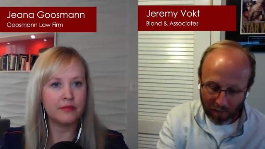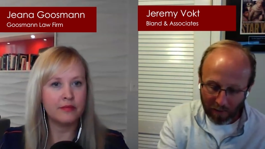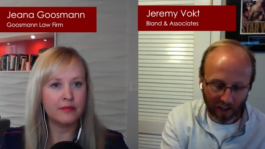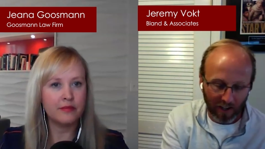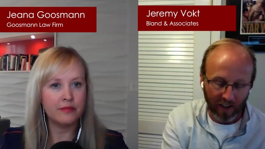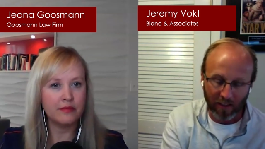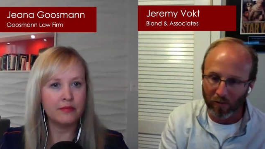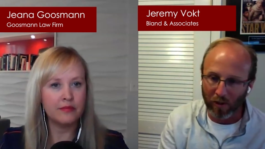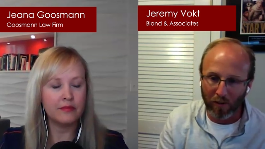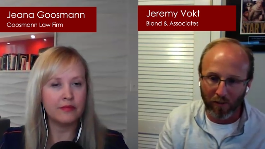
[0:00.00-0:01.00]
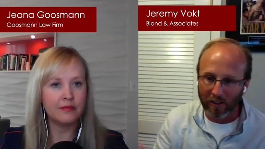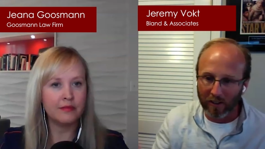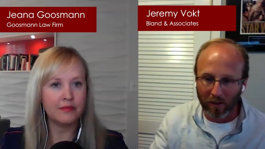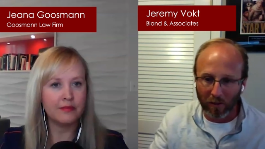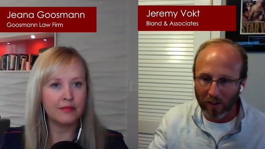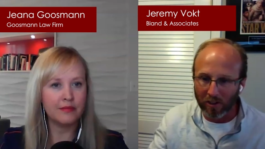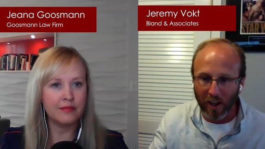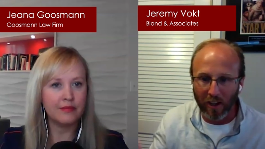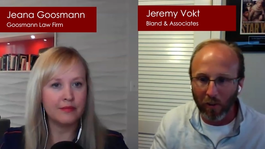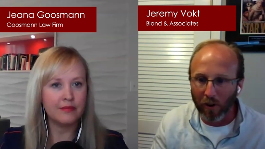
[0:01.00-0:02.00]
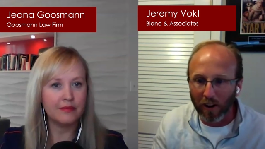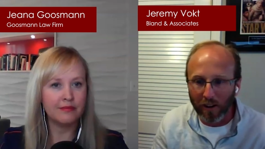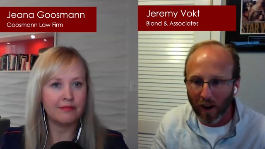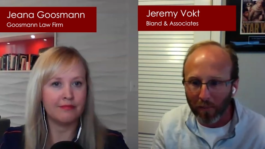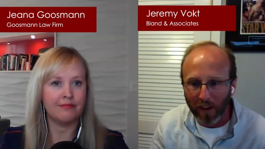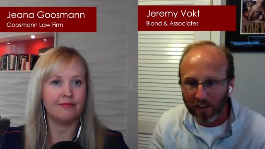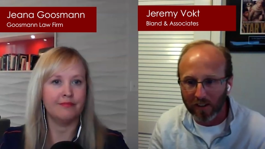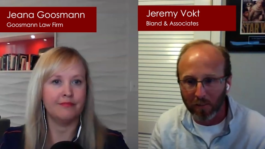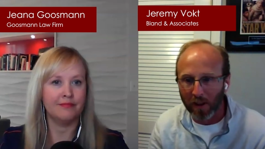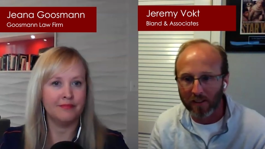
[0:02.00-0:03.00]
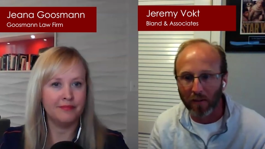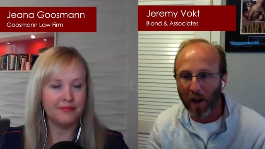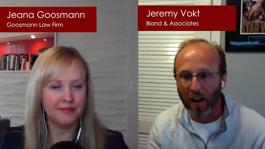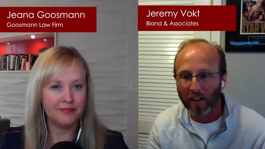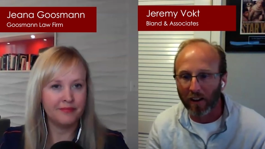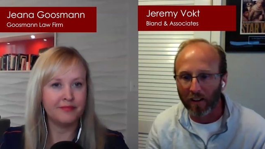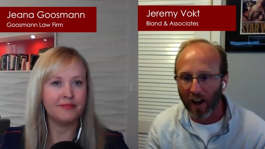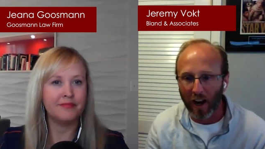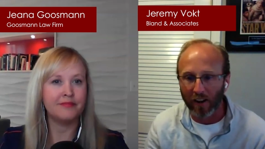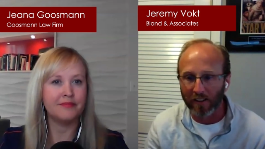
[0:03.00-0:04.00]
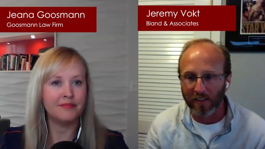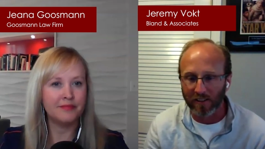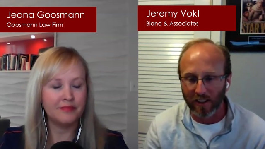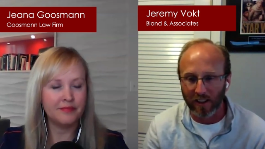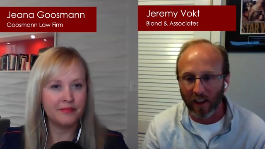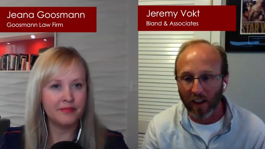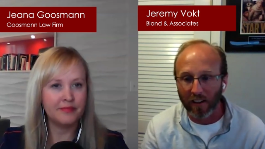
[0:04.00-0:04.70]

Speaker 1: you may not get those refunds for what, January? I mean, just depends how backlogged the I R S is to get